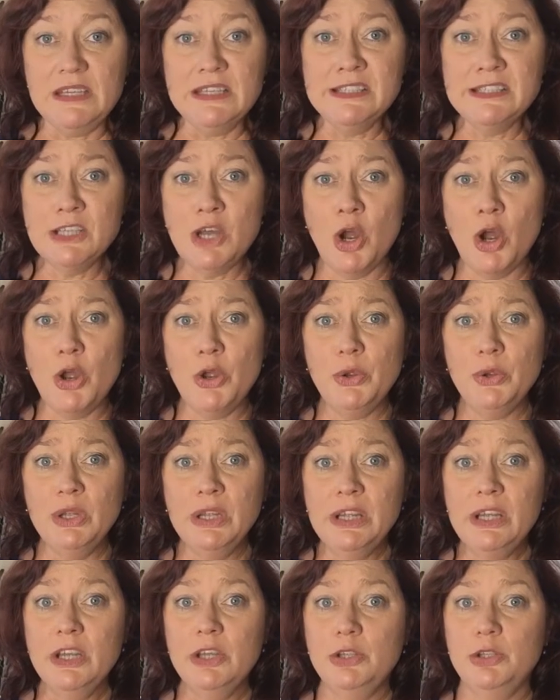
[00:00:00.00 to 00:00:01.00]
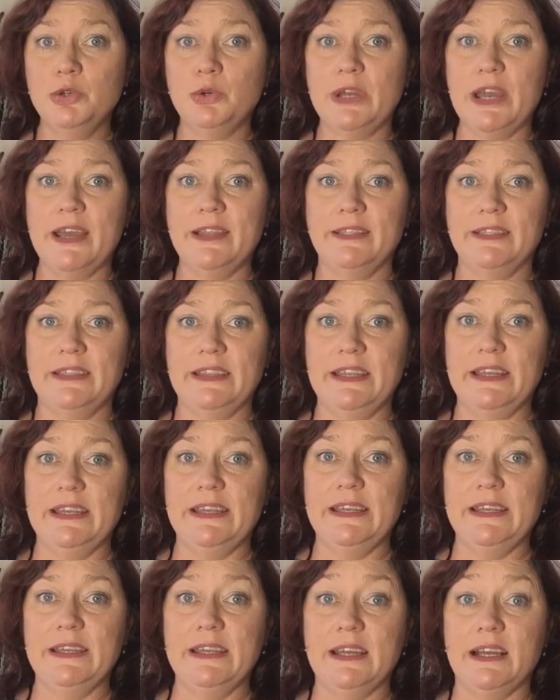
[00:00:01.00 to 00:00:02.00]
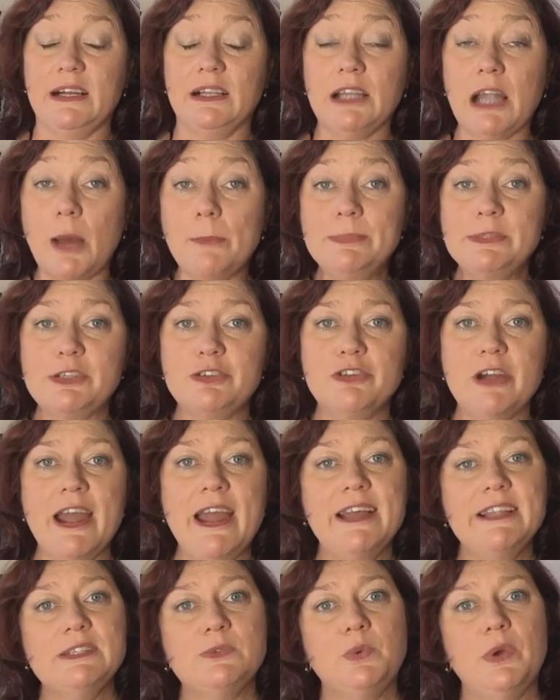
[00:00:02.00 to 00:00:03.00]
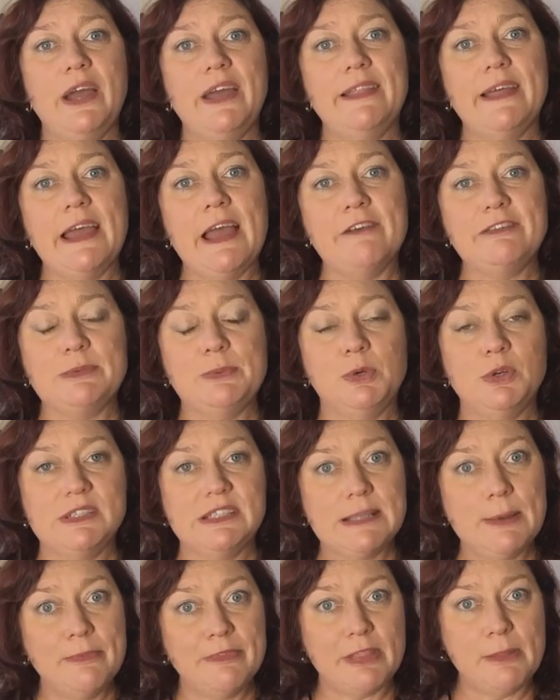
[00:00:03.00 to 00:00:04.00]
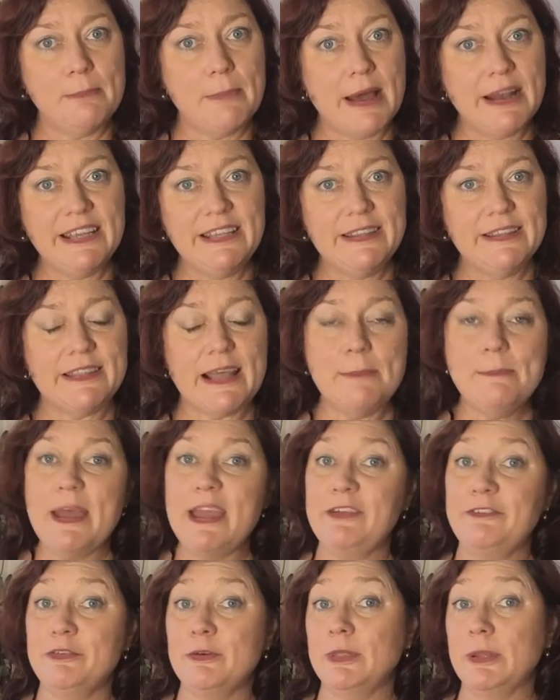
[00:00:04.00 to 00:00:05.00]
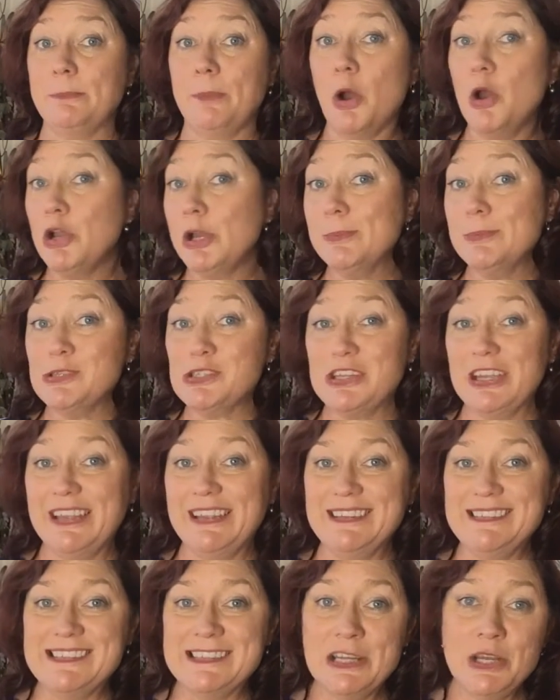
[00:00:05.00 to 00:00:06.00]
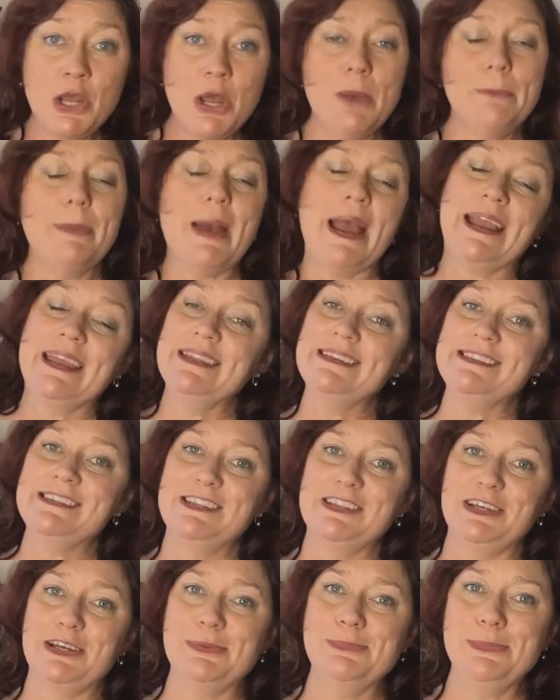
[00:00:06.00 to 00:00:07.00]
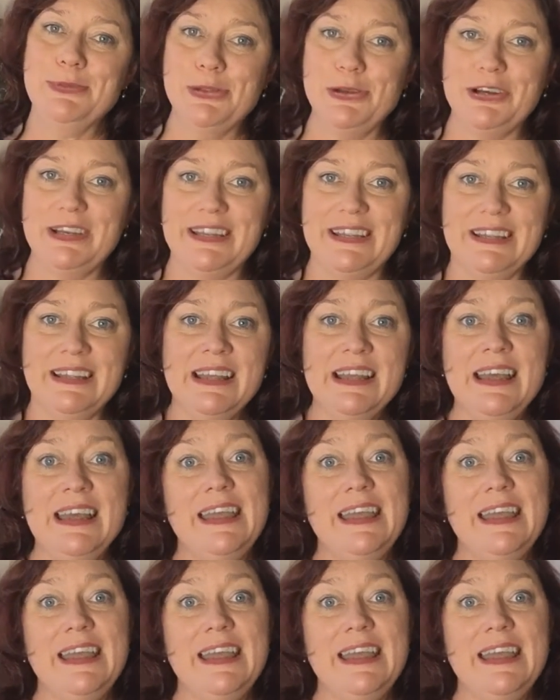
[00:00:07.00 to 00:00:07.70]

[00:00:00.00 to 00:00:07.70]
So you'll get the clubs grants where they have to put some of the money that they make from the poker machines back into the community.